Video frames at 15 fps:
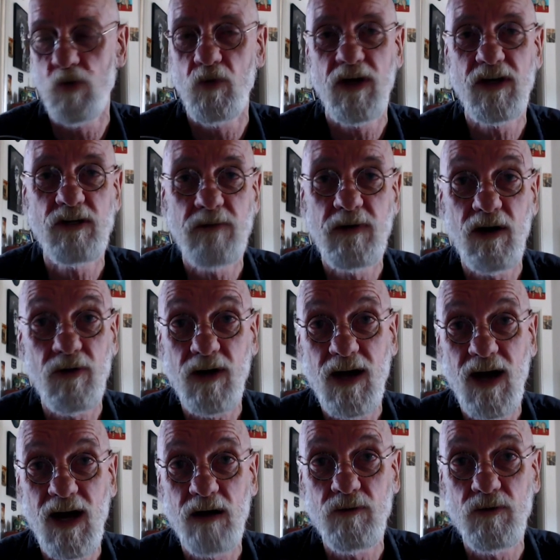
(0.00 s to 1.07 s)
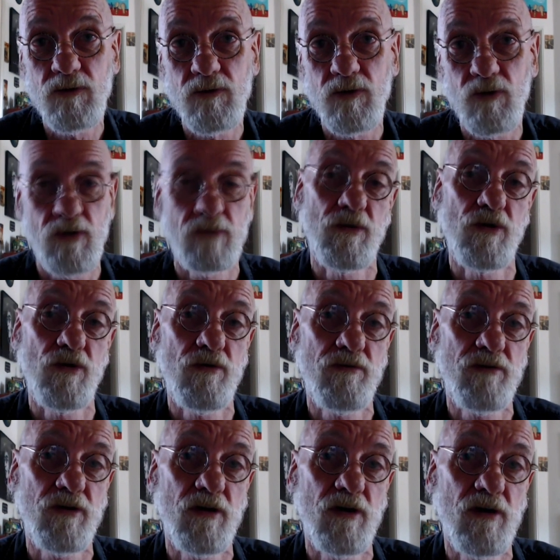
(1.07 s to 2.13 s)
all need to be held accountable or
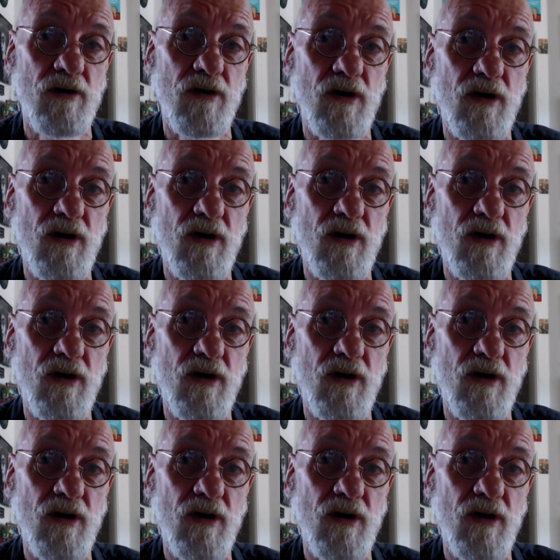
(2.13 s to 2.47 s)
removed, you know.